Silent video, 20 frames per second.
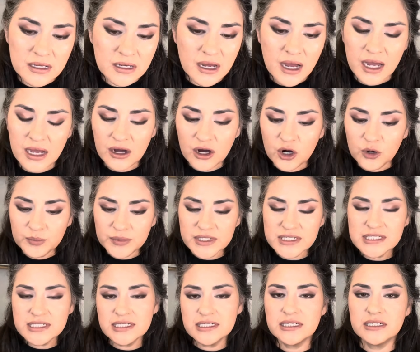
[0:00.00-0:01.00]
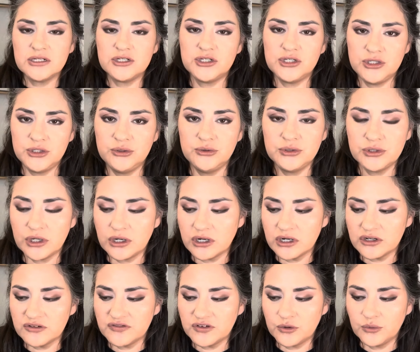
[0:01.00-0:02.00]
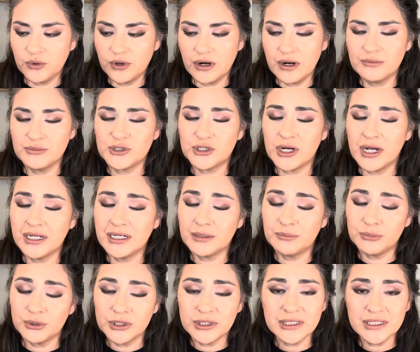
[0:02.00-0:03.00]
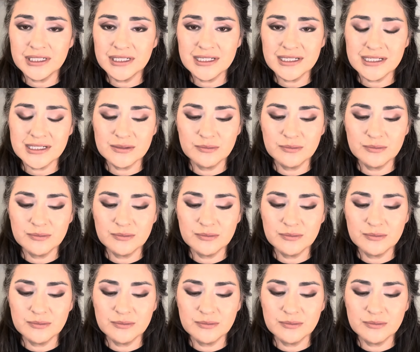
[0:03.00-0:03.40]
I hope this isn't too dark for where I'm trying to put this,